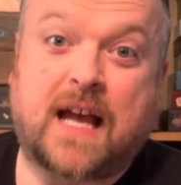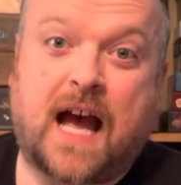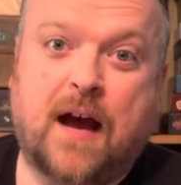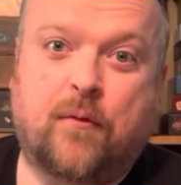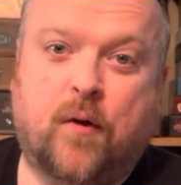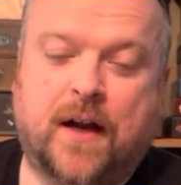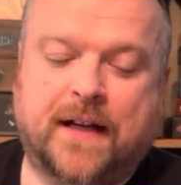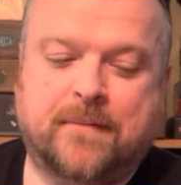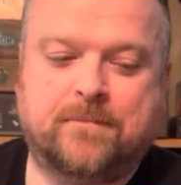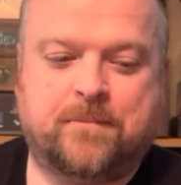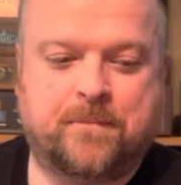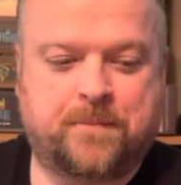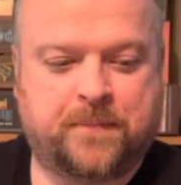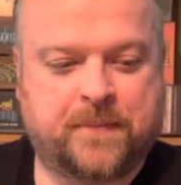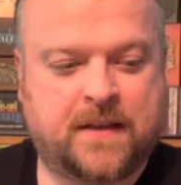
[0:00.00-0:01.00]
I want it.
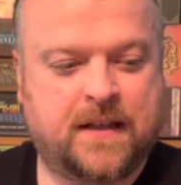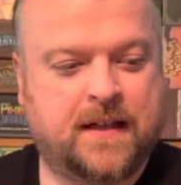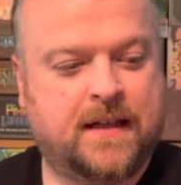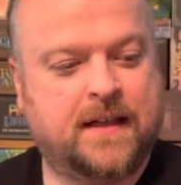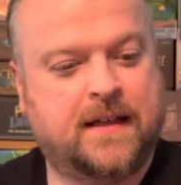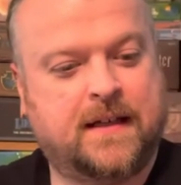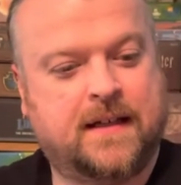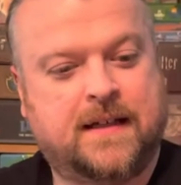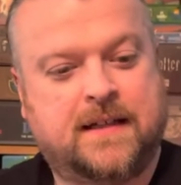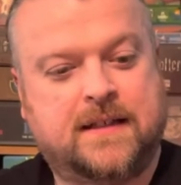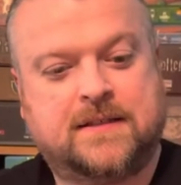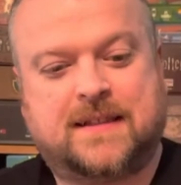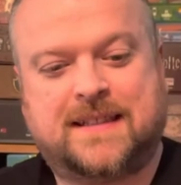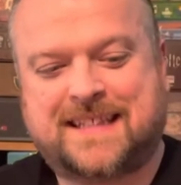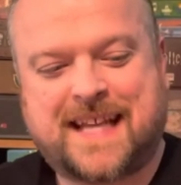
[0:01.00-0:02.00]

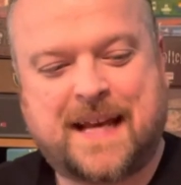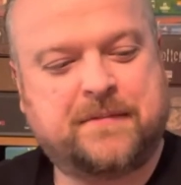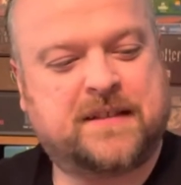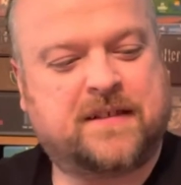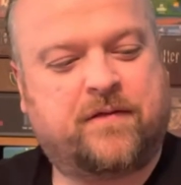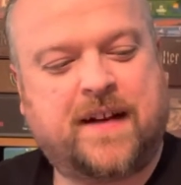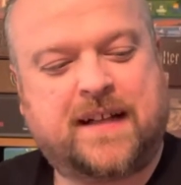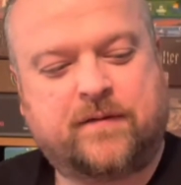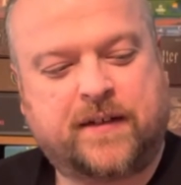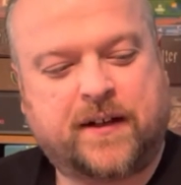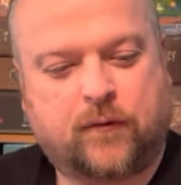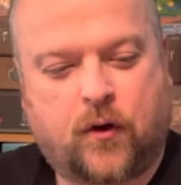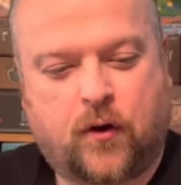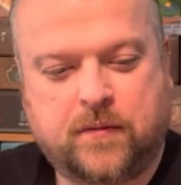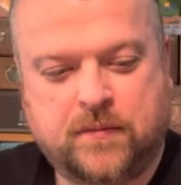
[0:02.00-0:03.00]
So this game is effectively
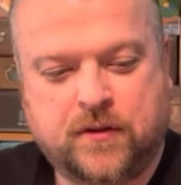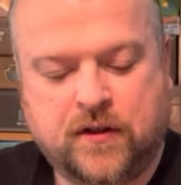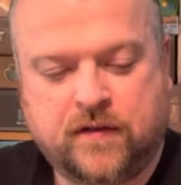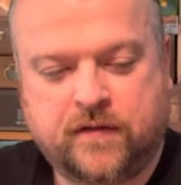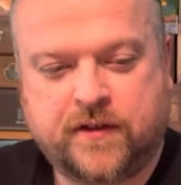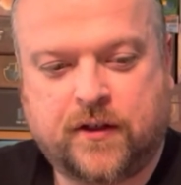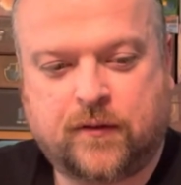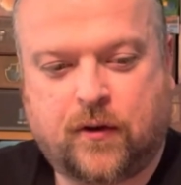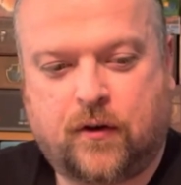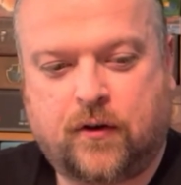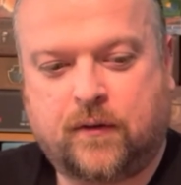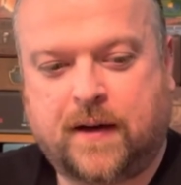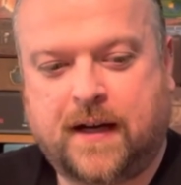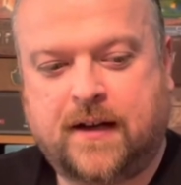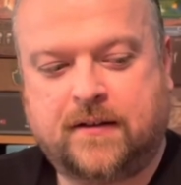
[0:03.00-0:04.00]
a roll and move. You're
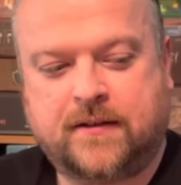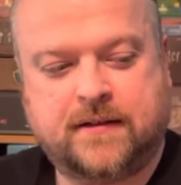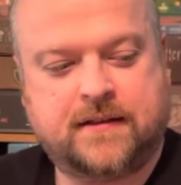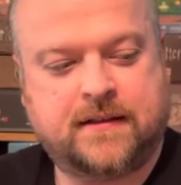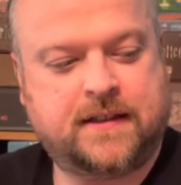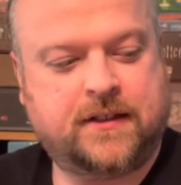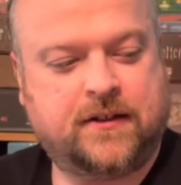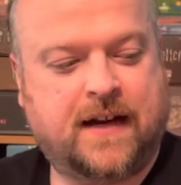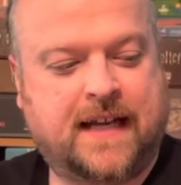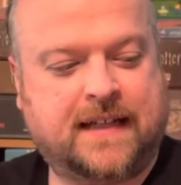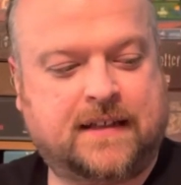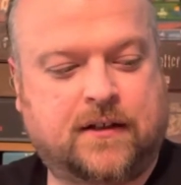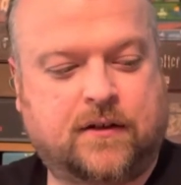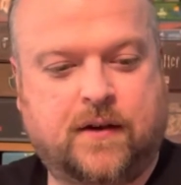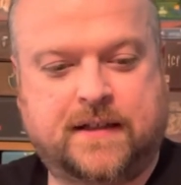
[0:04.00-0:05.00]
rolling around and you're
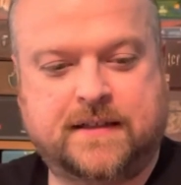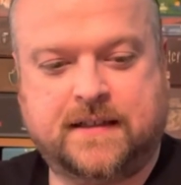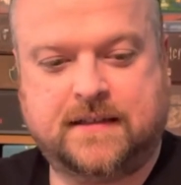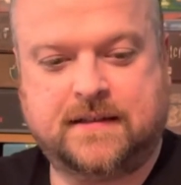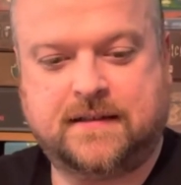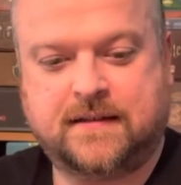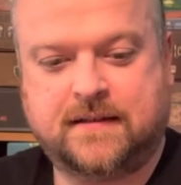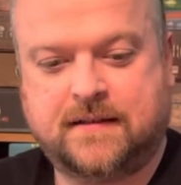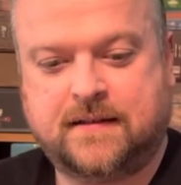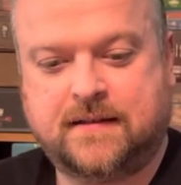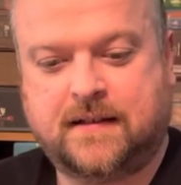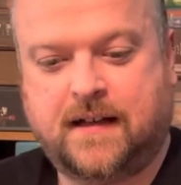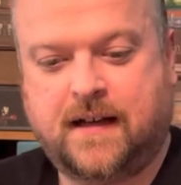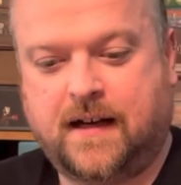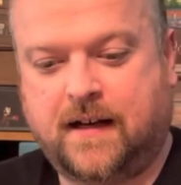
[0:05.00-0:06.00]
asking questions
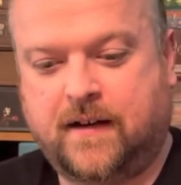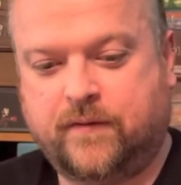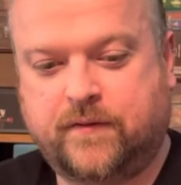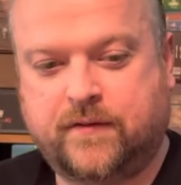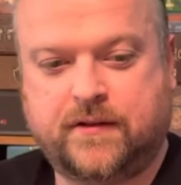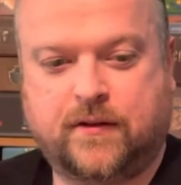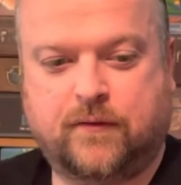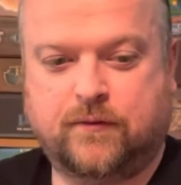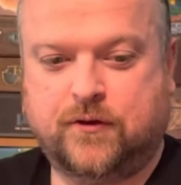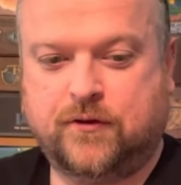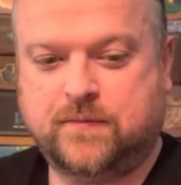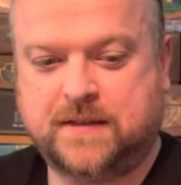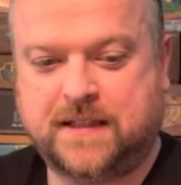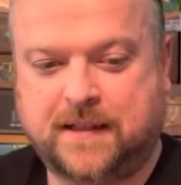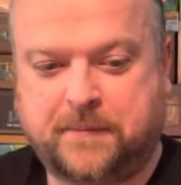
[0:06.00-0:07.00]
of the
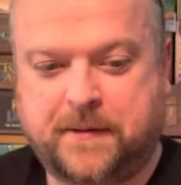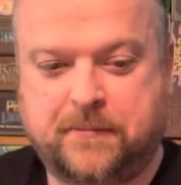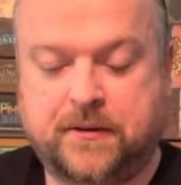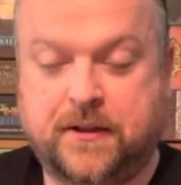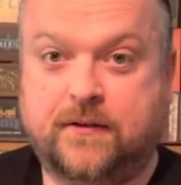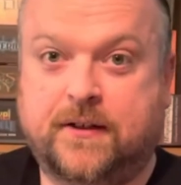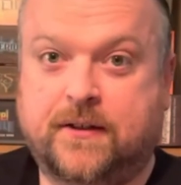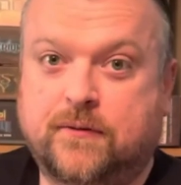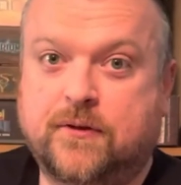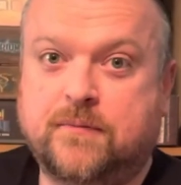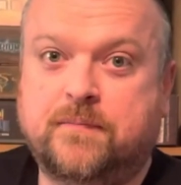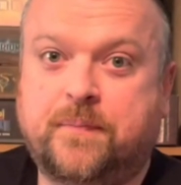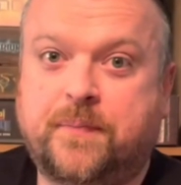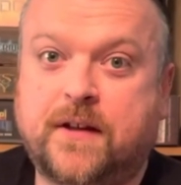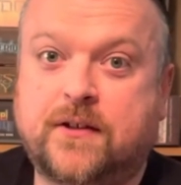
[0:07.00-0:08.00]
rooms and the people that are in the
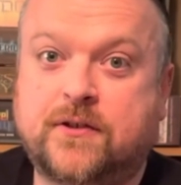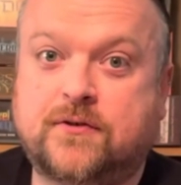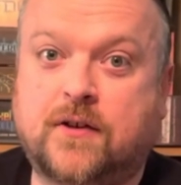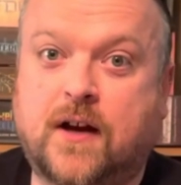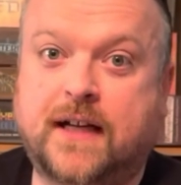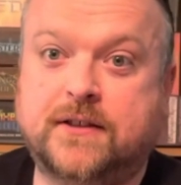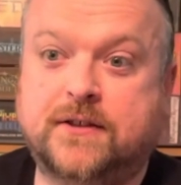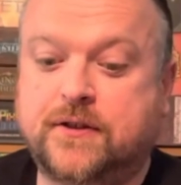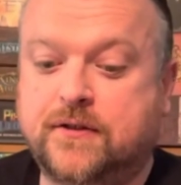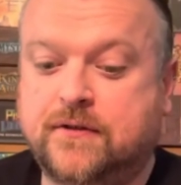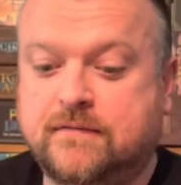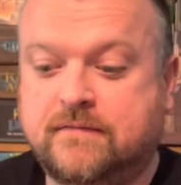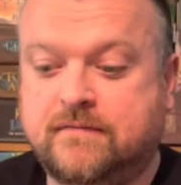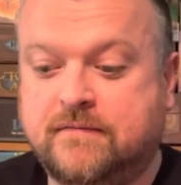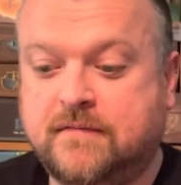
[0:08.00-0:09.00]
room, trying
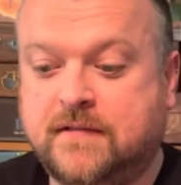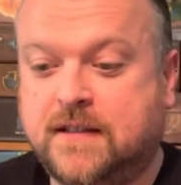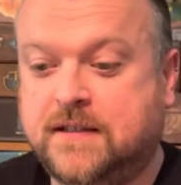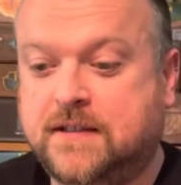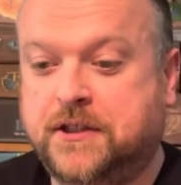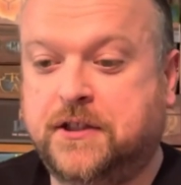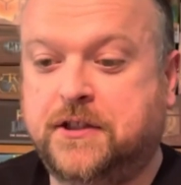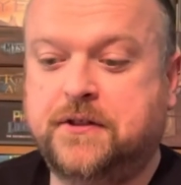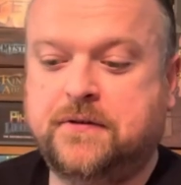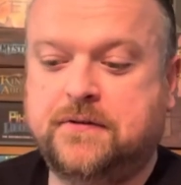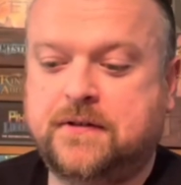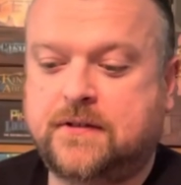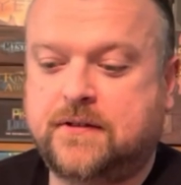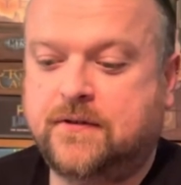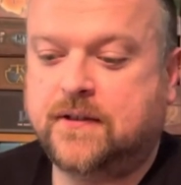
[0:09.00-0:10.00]
to
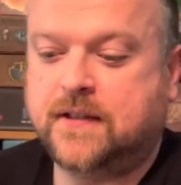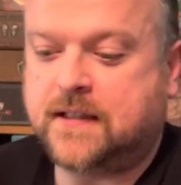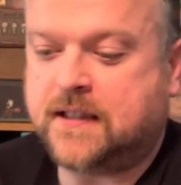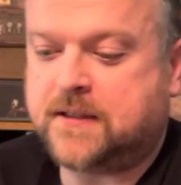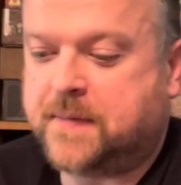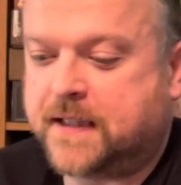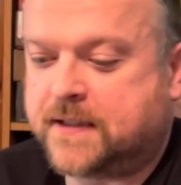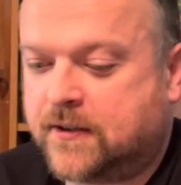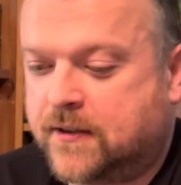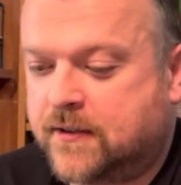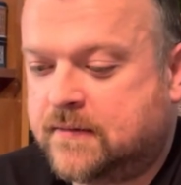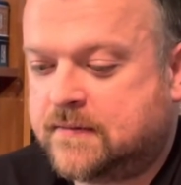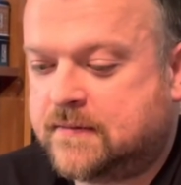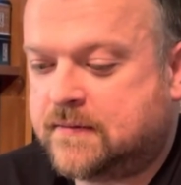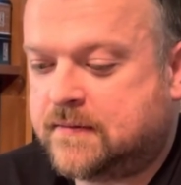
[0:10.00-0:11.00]
deduce who the suspects are,